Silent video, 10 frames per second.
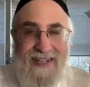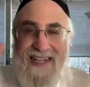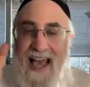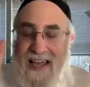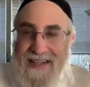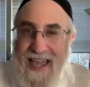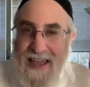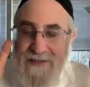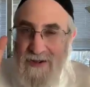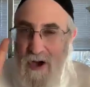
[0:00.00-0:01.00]
right, exactly
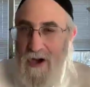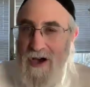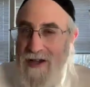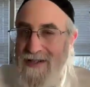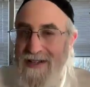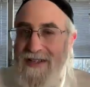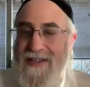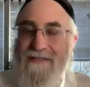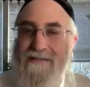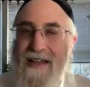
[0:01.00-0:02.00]
at dawn,
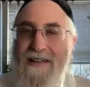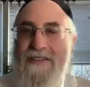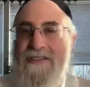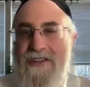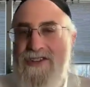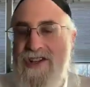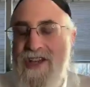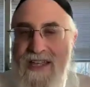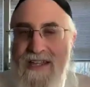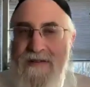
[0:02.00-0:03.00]
right, the
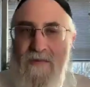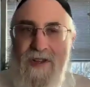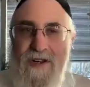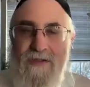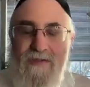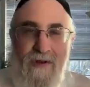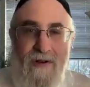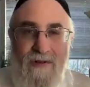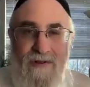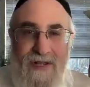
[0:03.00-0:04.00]
chicken would
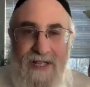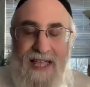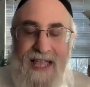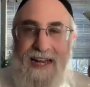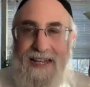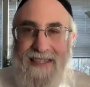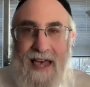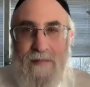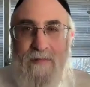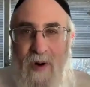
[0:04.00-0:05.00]
crow, and at
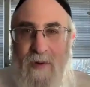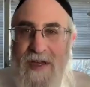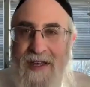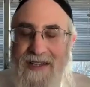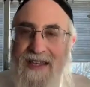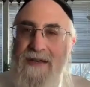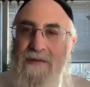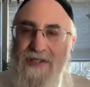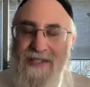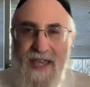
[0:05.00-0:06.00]
that moment he
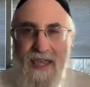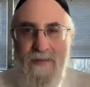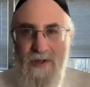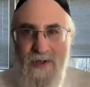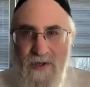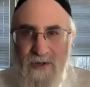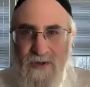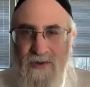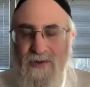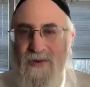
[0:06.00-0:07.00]
was able to
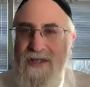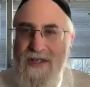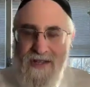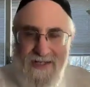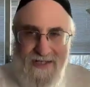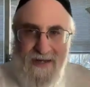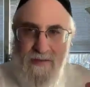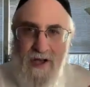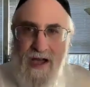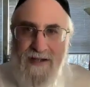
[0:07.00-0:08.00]
do
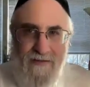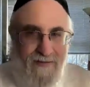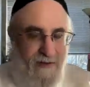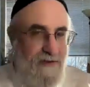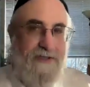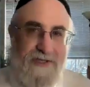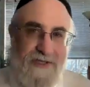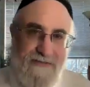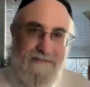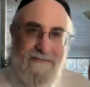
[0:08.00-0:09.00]
some kind of
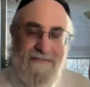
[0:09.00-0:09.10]
curse.